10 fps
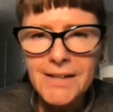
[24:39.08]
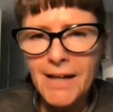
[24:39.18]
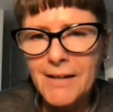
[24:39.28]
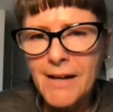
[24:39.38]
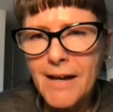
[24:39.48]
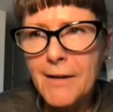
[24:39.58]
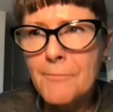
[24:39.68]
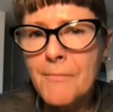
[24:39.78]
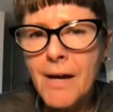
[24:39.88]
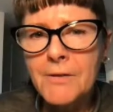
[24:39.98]
Yeah,
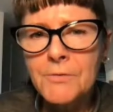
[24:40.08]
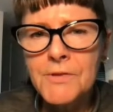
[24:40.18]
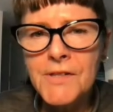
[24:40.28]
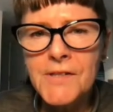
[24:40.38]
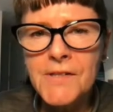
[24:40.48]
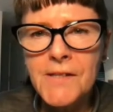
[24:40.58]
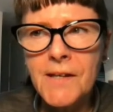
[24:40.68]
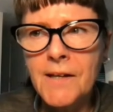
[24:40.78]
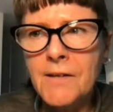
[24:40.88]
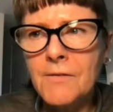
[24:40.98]
I noticed
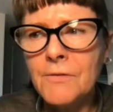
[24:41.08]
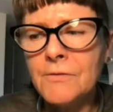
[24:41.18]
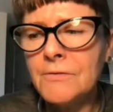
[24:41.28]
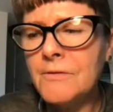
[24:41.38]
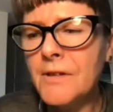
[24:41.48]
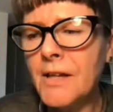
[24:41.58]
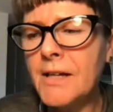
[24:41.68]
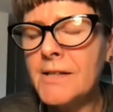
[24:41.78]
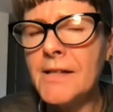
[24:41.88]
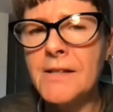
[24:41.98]
on
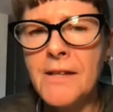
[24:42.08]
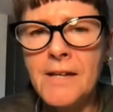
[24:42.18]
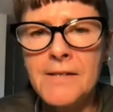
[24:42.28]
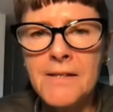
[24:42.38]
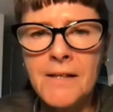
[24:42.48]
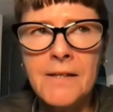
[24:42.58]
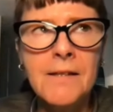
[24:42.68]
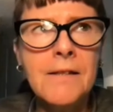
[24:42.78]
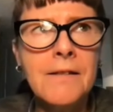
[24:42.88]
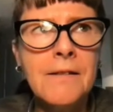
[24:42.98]
LinkedIn yesterday
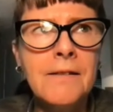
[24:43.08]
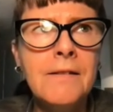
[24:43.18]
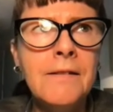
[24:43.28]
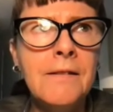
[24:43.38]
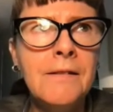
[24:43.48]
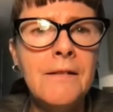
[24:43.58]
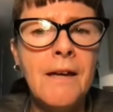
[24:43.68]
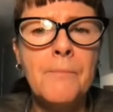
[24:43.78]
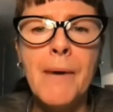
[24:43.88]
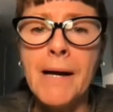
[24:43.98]
that the
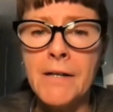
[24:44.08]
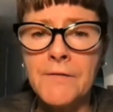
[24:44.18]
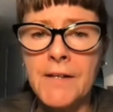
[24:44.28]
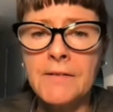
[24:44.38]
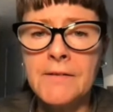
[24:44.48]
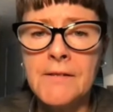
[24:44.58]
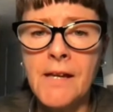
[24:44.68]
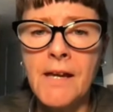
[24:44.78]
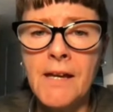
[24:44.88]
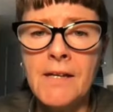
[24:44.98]
Bank of England
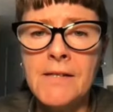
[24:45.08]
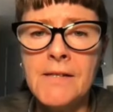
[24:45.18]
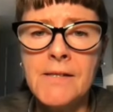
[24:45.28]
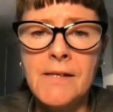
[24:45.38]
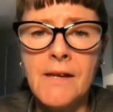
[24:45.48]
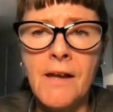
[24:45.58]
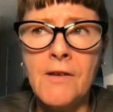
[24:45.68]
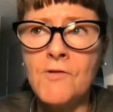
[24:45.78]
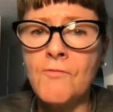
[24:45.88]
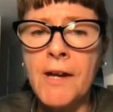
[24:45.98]

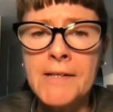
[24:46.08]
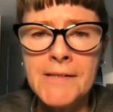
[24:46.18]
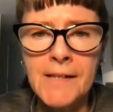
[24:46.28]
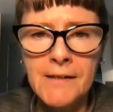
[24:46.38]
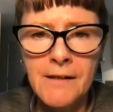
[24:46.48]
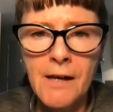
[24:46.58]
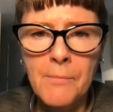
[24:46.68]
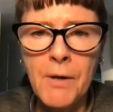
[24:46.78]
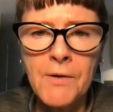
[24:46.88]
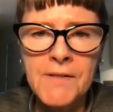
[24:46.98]
it's writing
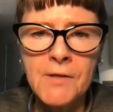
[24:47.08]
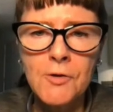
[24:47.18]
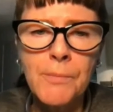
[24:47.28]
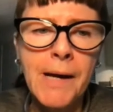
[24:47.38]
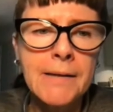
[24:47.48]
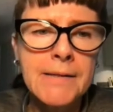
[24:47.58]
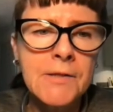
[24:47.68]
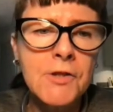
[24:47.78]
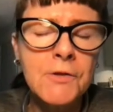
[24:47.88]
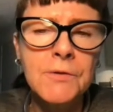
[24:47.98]
about a central bank
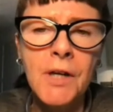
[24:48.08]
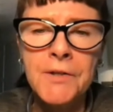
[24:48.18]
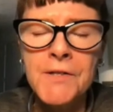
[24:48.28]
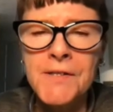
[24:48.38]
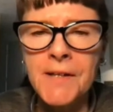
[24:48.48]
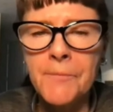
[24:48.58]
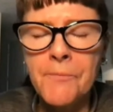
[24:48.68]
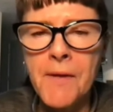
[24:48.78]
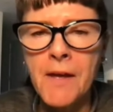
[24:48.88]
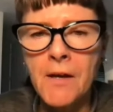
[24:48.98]
digital currency.
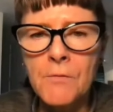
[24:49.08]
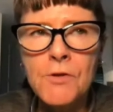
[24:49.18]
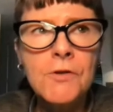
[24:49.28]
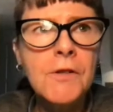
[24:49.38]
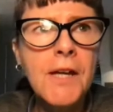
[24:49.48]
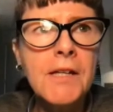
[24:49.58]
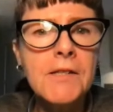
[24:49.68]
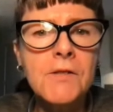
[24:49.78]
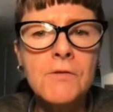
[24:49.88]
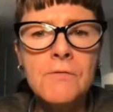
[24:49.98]
Would you like
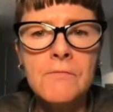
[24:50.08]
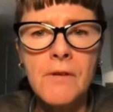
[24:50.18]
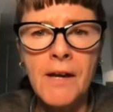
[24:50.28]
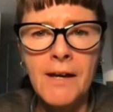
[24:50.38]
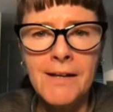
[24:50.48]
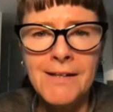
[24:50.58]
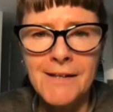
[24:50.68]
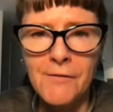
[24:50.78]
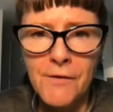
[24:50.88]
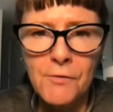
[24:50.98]
to
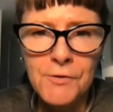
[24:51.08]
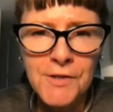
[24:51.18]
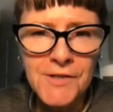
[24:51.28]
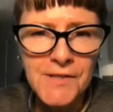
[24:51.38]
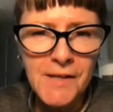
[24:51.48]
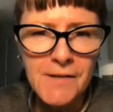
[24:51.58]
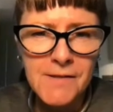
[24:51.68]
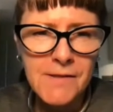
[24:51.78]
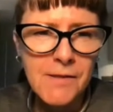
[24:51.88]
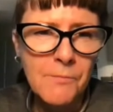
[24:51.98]
give our audience
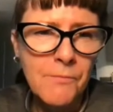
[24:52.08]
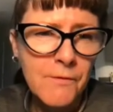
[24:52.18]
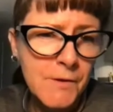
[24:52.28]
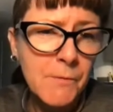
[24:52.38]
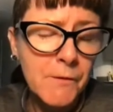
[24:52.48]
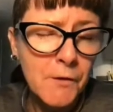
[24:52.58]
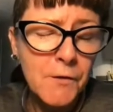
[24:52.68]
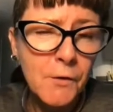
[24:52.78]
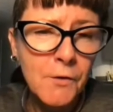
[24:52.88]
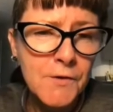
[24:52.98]
some of your
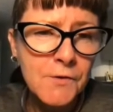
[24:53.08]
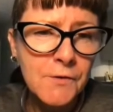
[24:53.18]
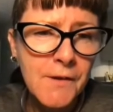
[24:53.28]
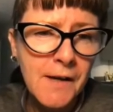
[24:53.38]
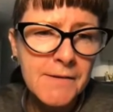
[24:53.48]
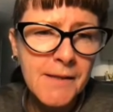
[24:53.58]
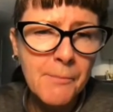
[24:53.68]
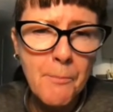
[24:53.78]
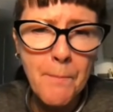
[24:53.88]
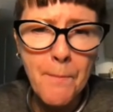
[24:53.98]
thoughts on that, Tim?